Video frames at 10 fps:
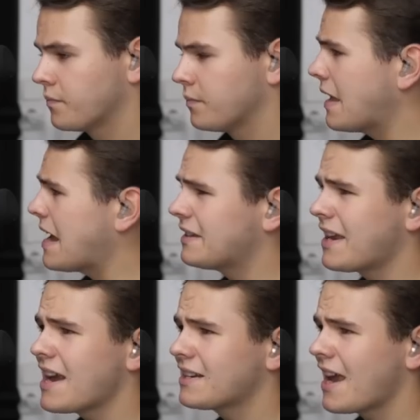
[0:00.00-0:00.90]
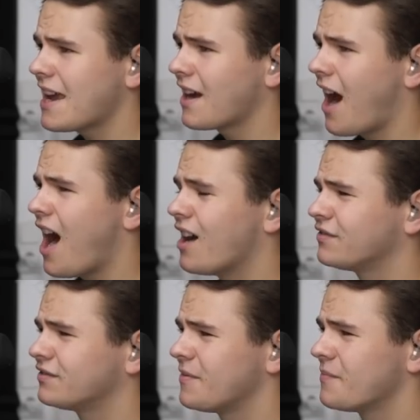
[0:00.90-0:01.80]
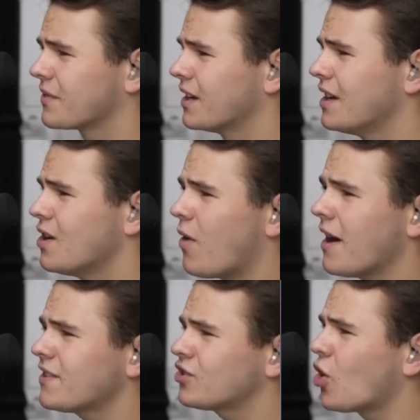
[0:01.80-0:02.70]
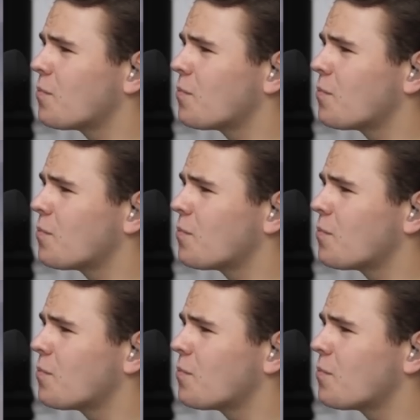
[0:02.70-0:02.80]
Please take take off. Why is this so